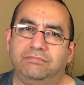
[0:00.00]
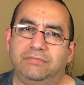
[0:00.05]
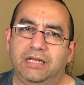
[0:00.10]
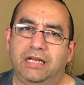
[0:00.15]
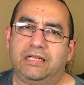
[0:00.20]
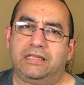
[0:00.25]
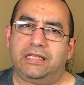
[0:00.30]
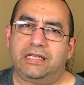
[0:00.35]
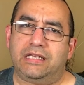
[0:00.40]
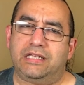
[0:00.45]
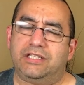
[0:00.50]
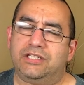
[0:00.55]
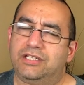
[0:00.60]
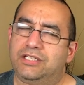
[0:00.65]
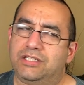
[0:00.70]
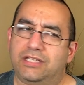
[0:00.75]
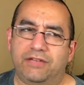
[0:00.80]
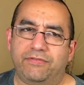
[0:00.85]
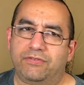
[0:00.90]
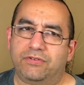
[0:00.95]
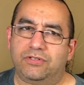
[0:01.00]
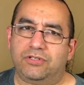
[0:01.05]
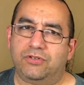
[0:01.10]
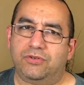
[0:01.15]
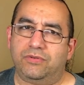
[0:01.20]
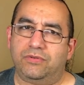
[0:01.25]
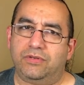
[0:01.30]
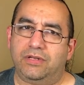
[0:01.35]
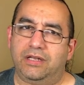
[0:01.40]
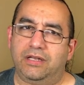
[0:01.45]
I think it's just ever
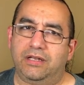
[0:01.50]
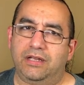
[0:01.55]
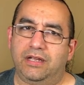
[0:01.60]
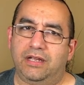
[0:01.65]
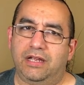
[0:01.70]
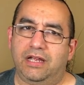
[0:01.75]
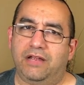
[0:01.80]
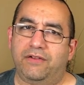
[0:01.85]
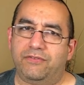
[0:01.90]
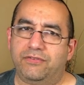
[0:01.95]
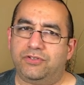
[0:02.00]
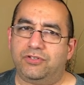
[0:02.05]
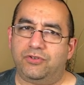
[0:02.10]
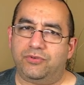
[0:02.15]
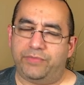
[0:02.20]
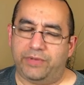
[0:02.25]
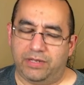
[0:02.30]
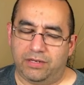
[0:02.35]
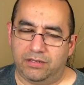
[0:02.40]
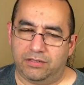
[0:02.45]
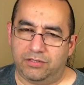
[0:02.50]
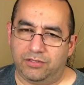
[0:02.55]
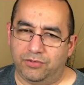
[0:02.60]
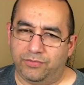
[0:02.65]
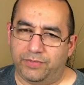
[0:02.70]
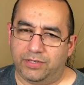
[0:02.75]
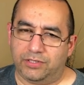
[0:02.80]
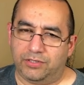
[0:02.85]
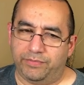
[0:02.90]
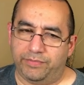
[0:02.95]
so ever so better, so
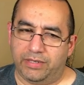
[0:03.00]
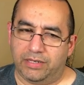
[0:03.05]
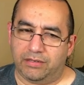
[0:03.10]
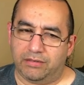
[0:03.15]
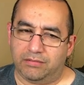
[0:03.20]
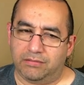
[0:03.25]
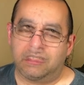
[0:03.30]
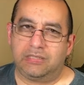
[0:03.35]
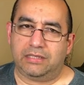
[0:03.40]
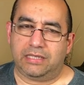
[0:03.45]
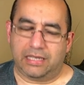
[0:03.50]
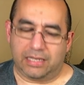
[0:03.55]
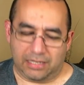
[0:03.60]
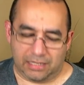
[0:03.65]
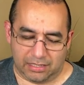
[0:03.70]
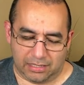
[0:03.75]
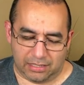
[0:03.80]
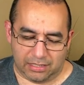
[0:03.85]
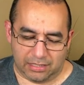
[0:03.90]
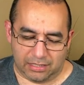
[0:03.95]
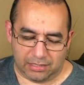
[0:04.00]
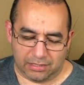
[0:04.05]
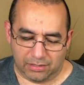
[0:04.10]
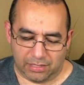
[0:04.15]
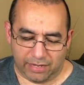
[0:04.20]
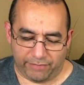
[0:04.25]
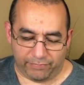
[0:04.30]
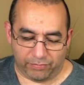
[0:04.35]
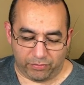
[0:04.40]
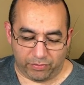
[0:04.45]
much better than uh,
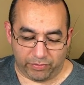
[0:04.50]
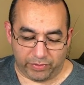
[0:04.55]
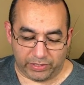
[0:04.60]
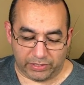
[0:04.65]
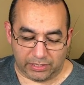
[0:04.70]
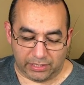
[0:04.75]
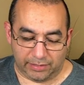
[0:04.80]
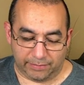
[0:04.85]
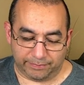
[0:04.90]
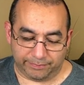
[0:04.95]
Live in Y Y Z.